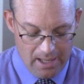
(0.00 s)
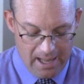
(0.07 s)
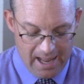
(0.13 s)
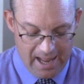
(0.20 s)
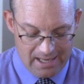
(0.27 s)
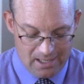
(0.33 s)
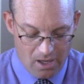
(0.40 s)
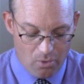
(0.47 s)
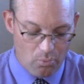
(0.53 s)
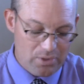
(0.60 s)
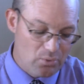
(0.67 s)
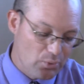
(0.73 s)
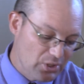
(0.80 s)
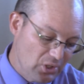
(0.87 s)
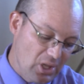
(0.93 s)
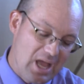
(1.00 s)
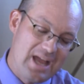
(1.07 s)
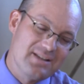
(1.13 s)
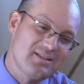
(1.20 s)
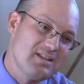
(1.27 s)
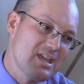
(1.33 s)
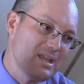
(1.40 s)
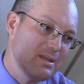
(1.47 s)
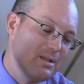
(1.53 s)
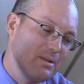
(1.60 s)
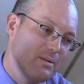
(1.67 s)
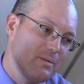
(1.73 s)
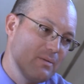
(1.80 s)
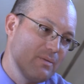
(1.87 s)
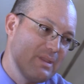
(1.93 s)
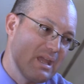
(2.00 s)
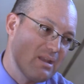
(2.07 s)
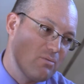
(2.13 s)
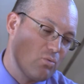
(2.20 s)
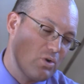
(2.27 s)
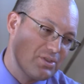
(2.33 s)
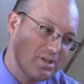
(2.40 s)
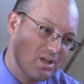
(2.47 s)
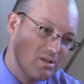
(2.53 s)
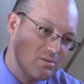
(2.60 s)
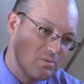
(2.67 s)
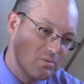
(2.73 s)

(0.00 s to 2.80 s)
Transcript: And uh, we realized that, that what the,